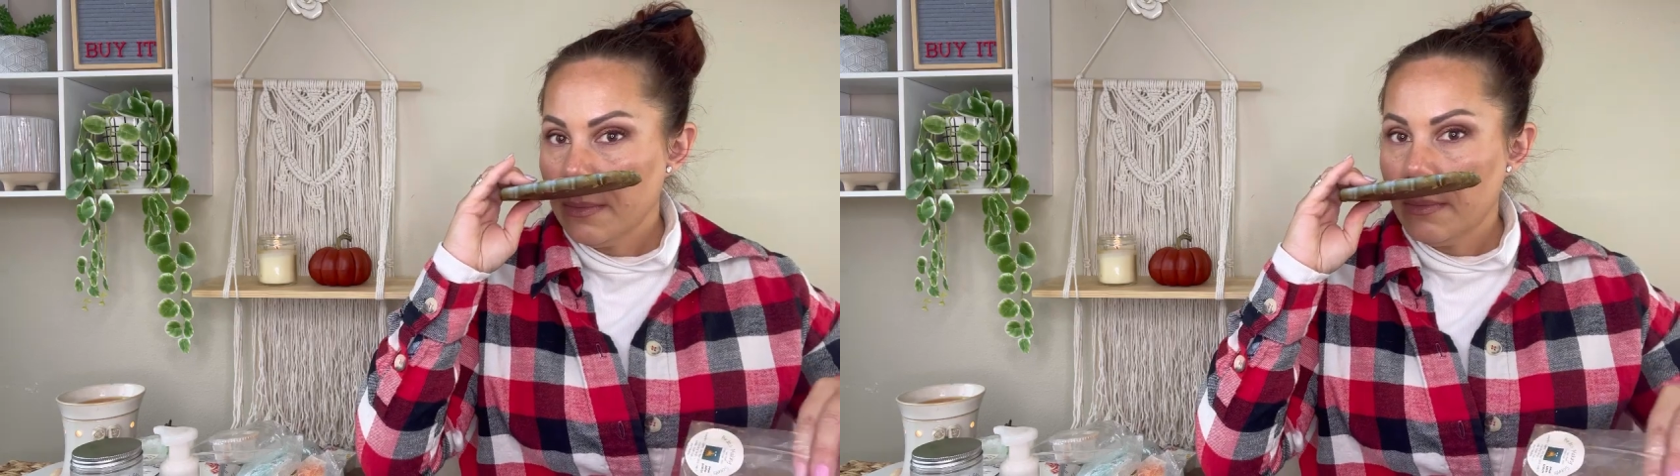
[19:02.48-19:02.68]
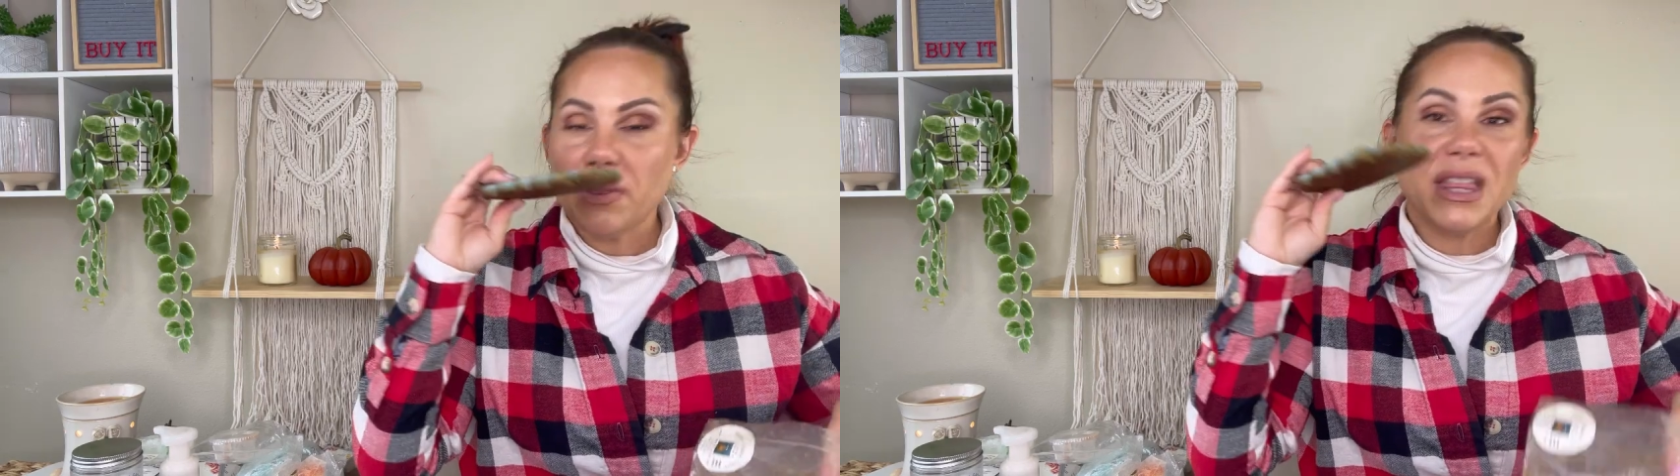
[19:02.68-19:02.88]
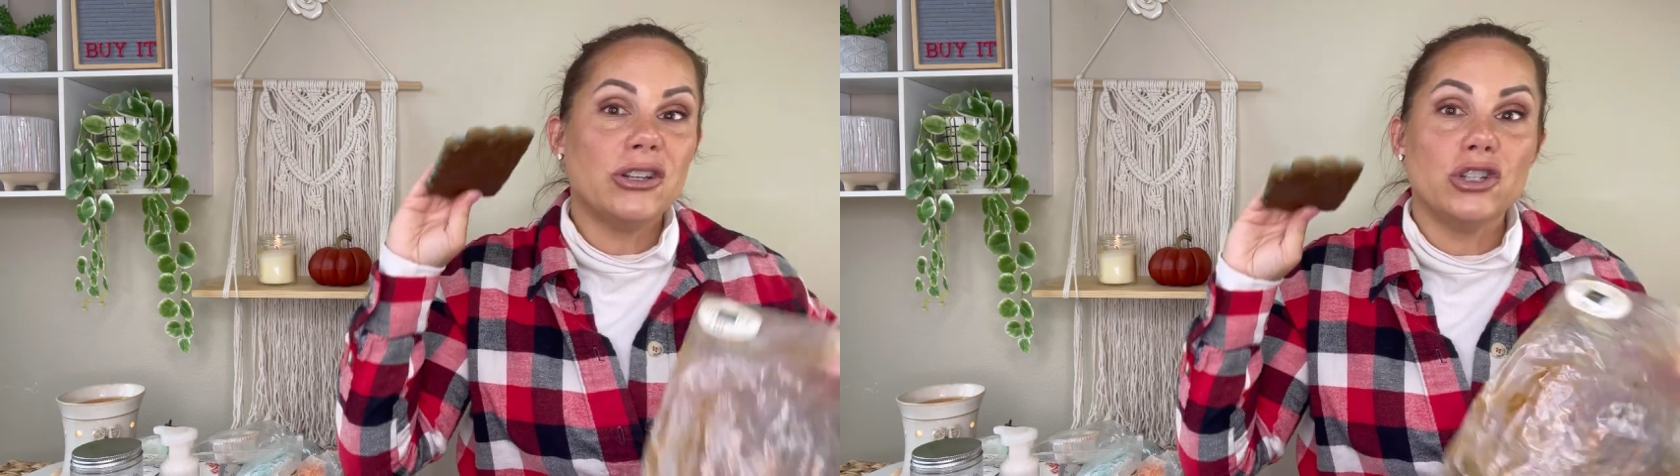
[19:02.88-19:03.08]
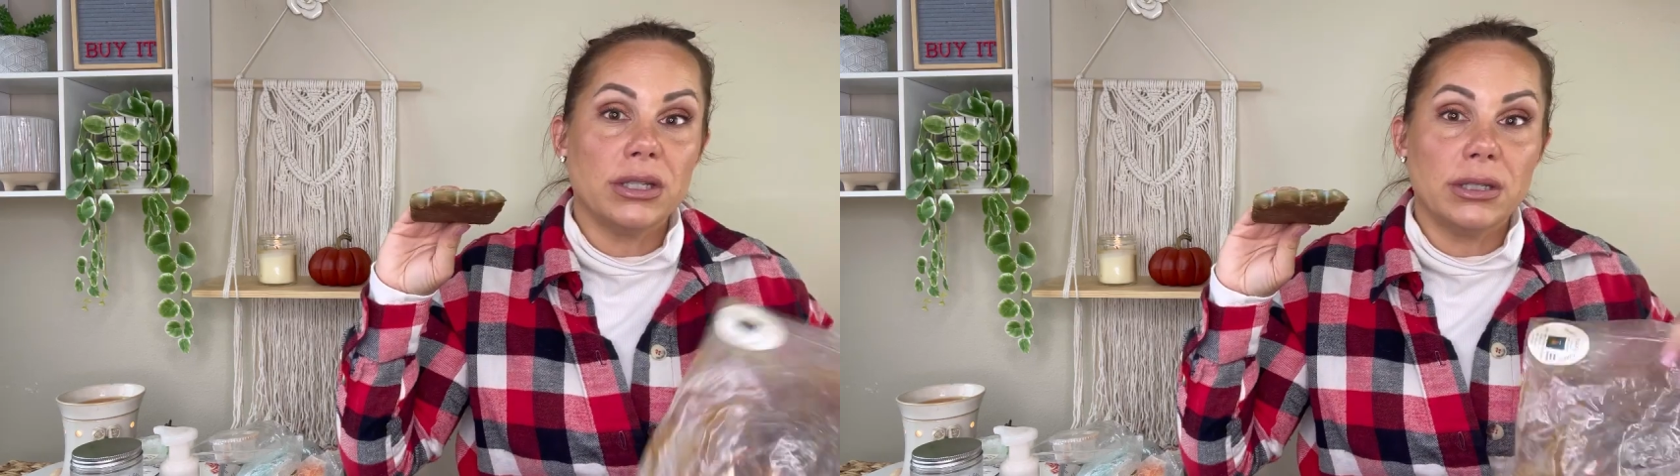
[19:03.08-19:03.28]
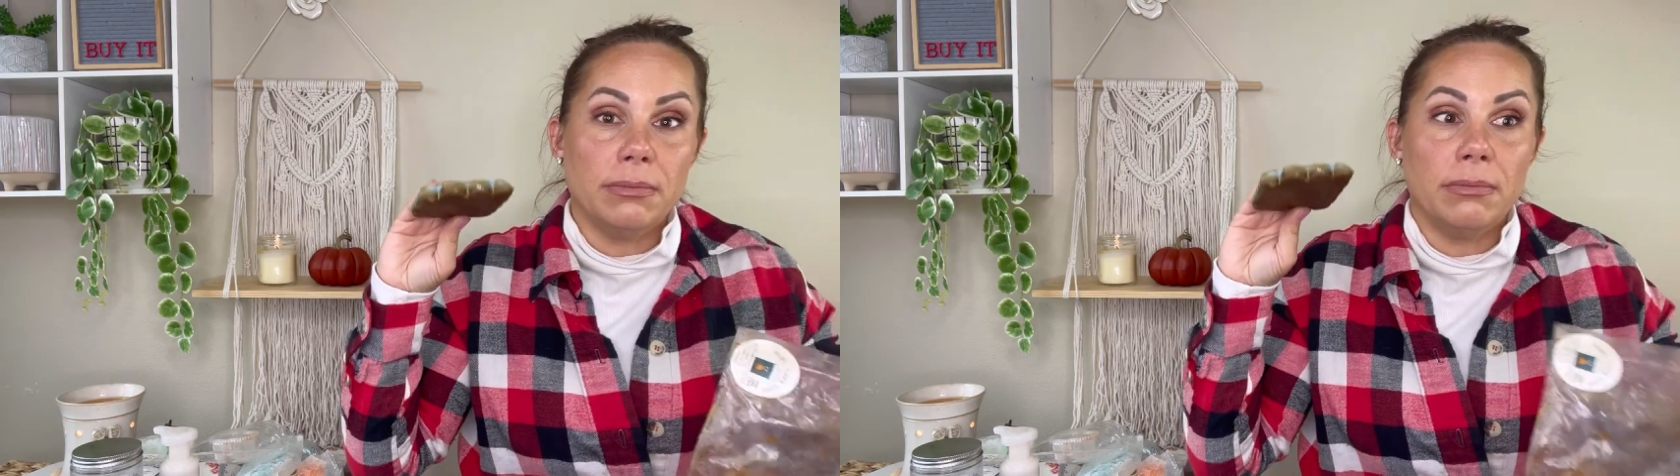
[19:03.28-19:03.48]
but that's
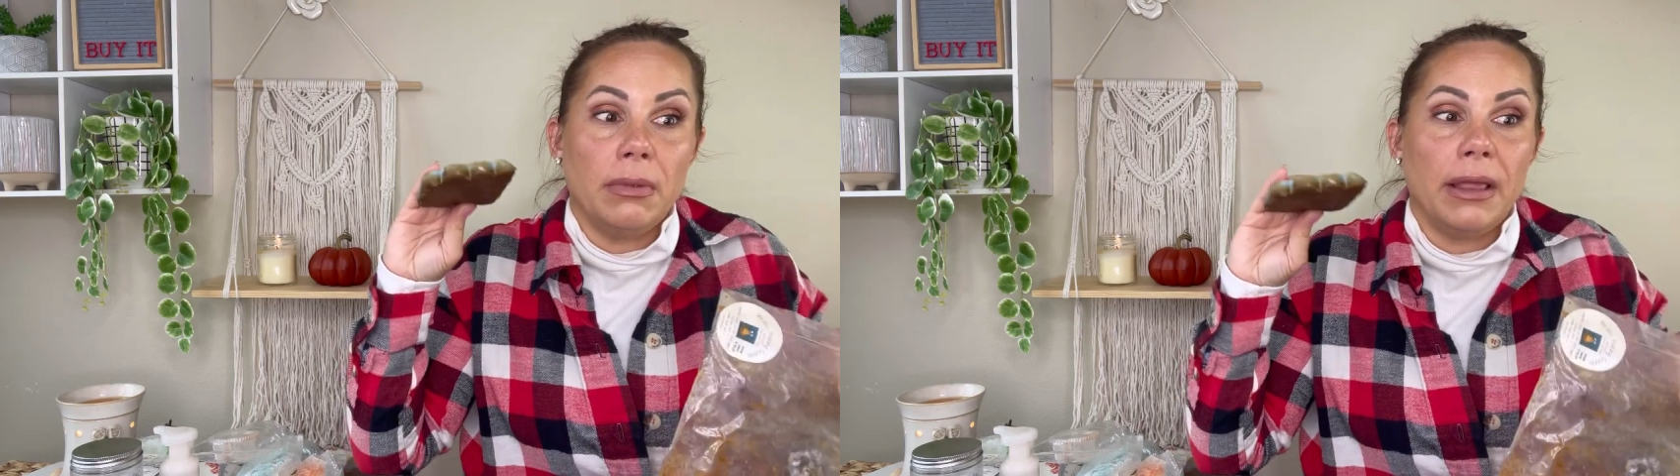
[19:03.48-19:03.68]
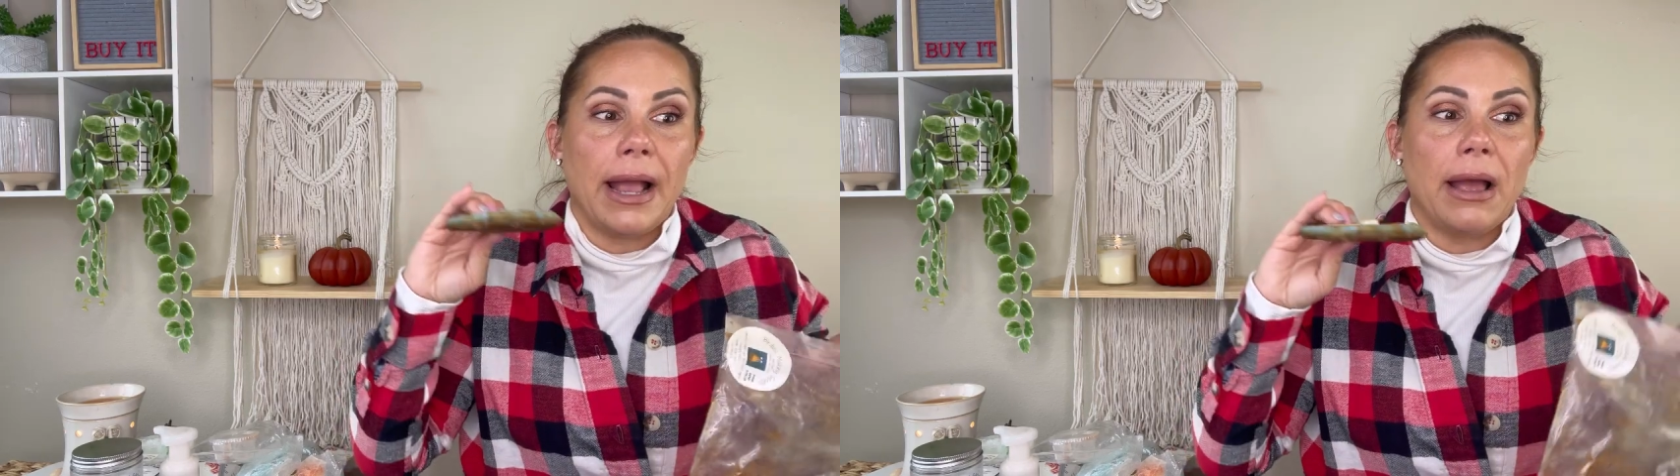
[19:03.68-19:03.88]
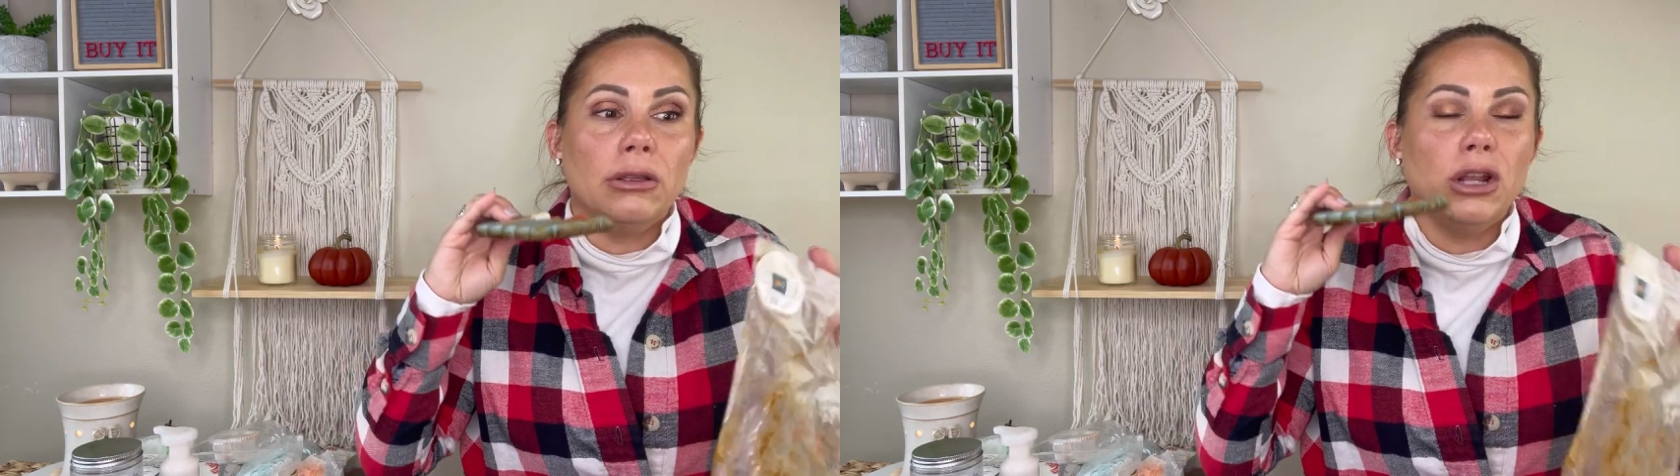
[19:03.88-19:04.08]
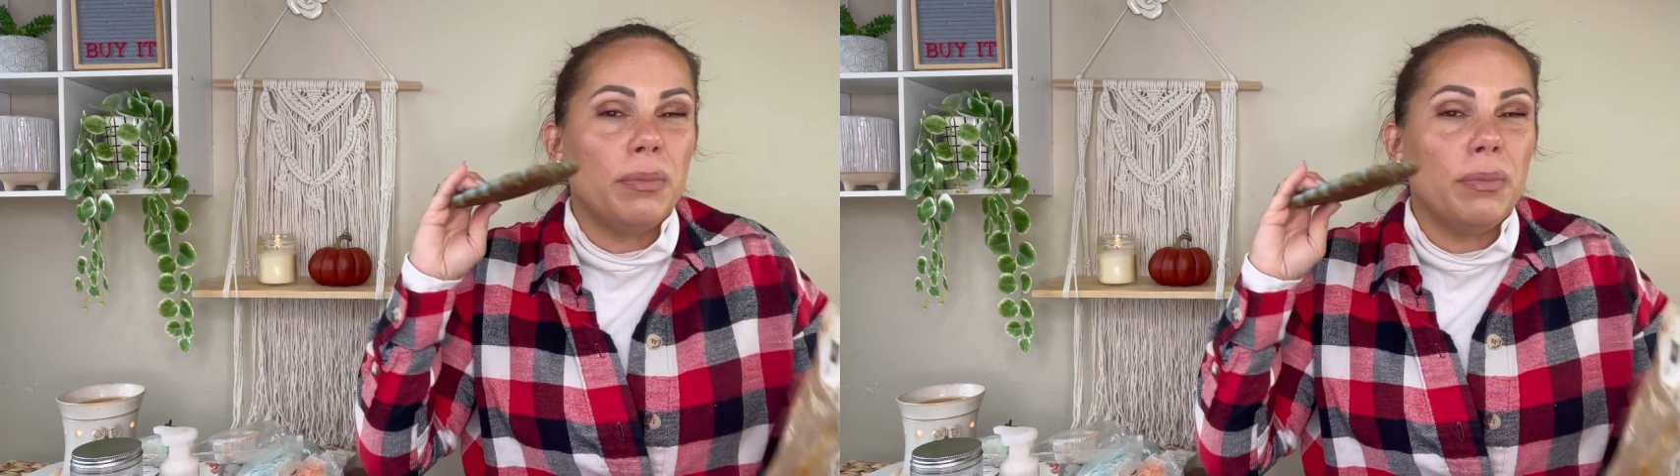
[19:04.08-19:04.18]
just like a little